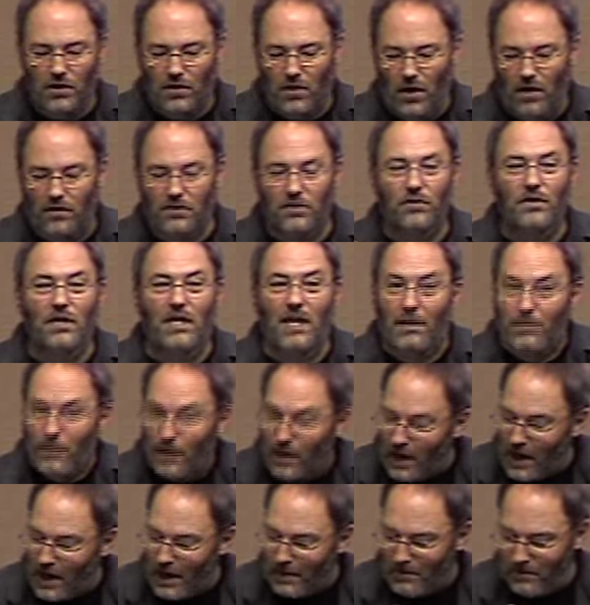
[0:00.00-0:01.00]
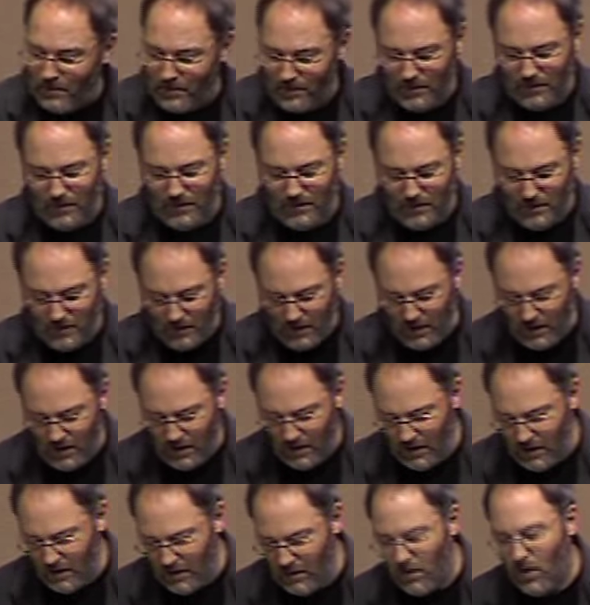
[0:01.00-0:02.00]
at all. So keep it up.
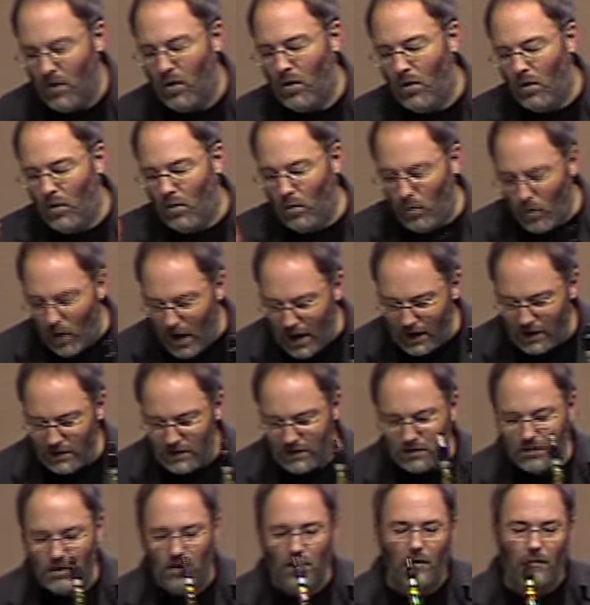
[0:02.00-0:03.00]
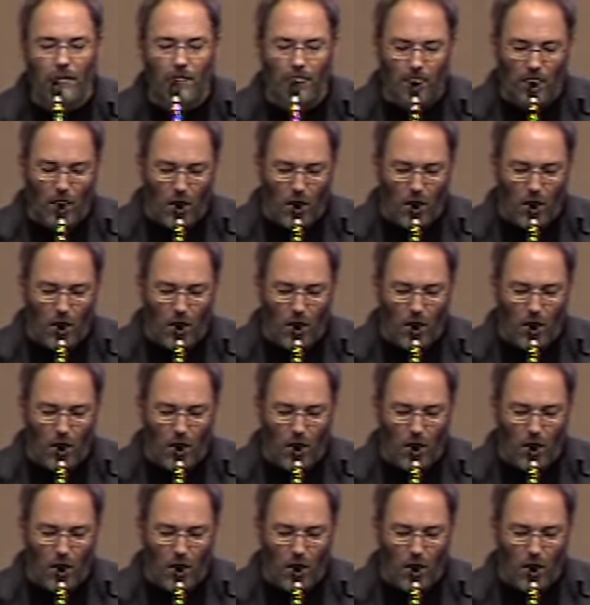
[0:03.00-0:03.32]
1, 2.